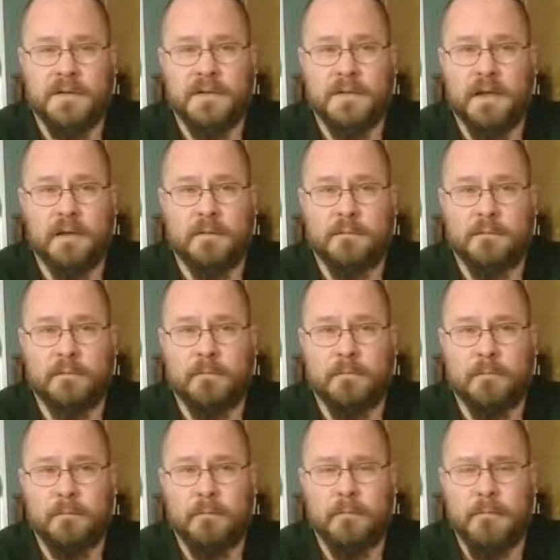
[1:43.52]
just
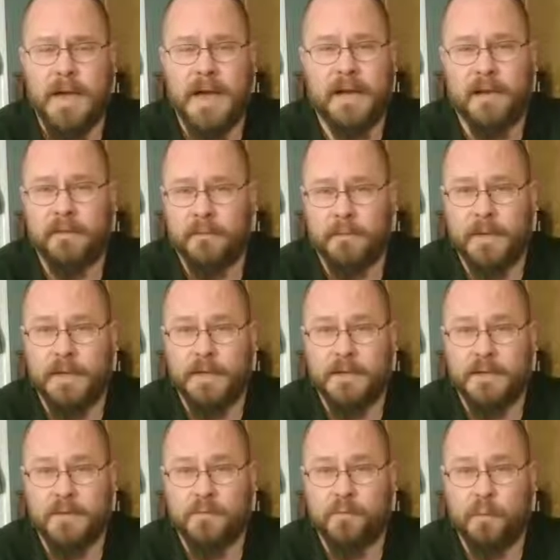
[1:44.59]
many of them
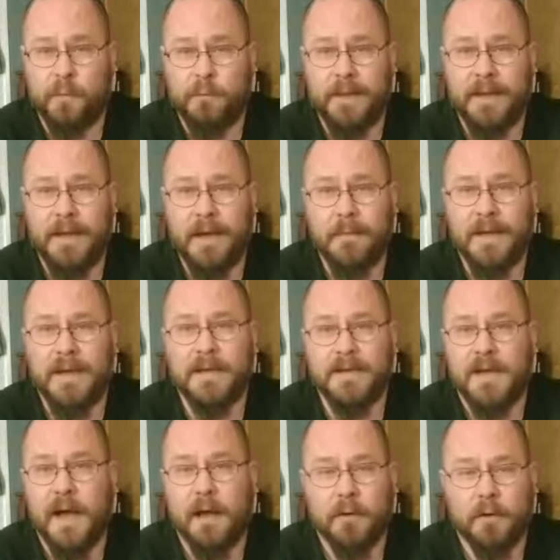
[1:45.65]
that just were becoming
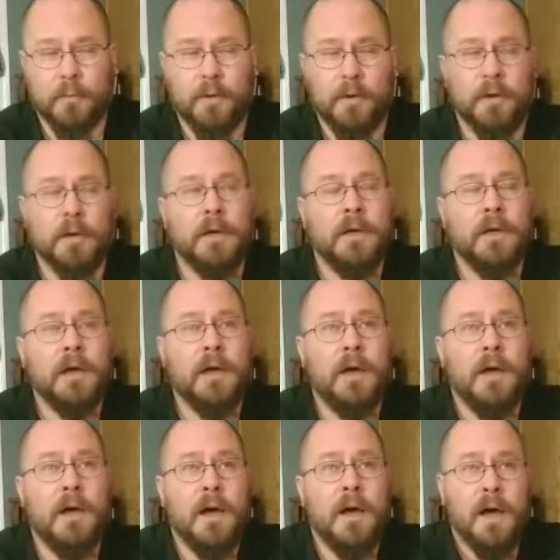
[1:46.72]
intolerable.
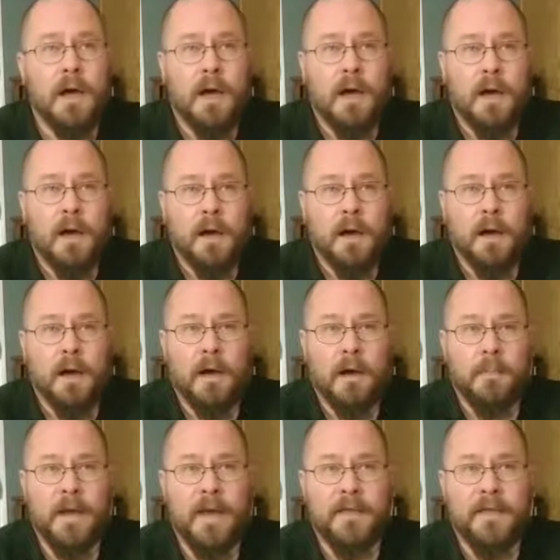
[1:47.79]

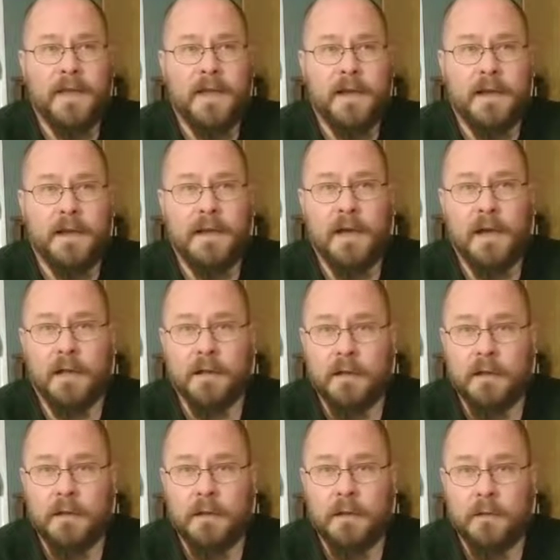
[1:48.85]
And then a
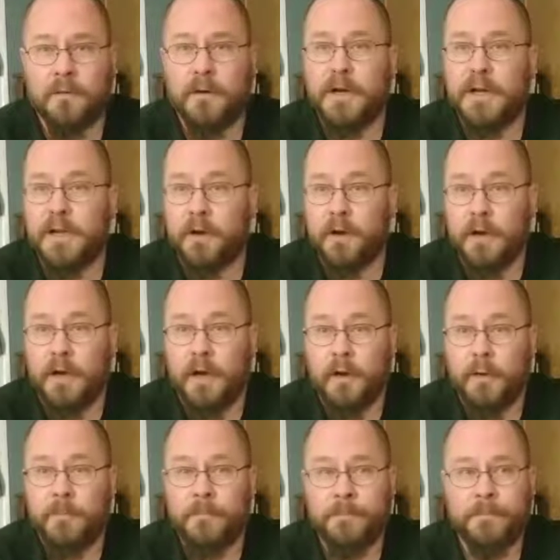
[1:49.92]
little over a year
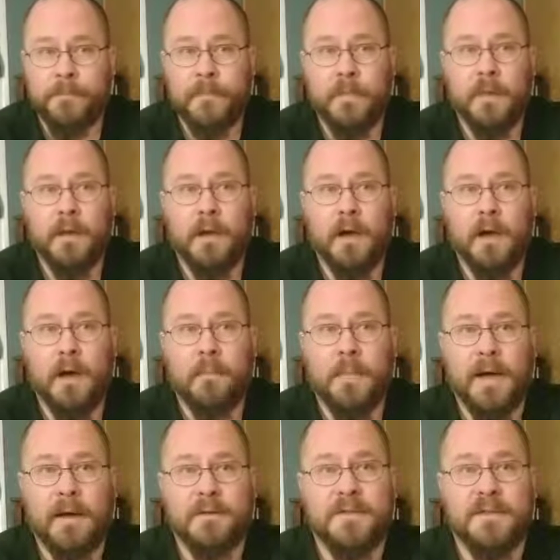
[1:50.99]
ago,
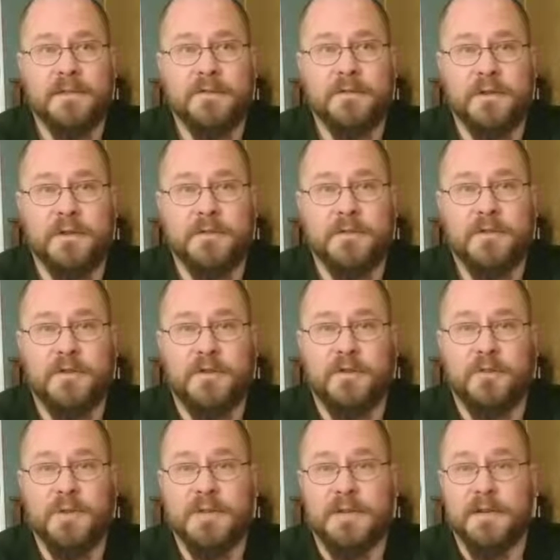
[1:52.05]
I was introduced
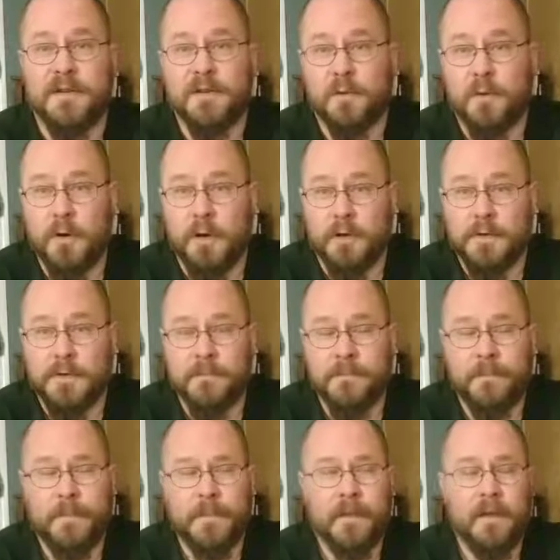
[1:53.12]
to essential oils
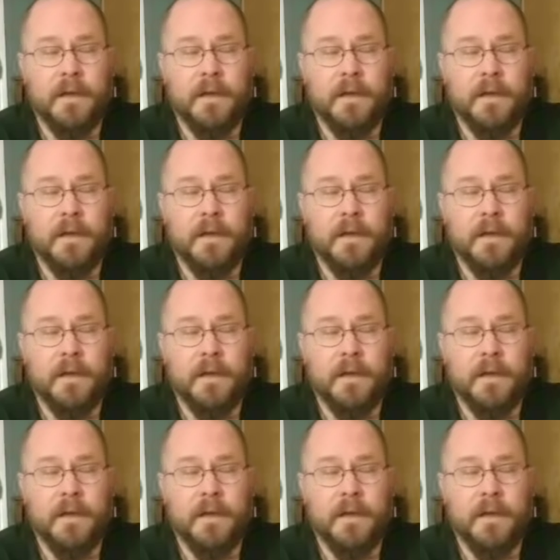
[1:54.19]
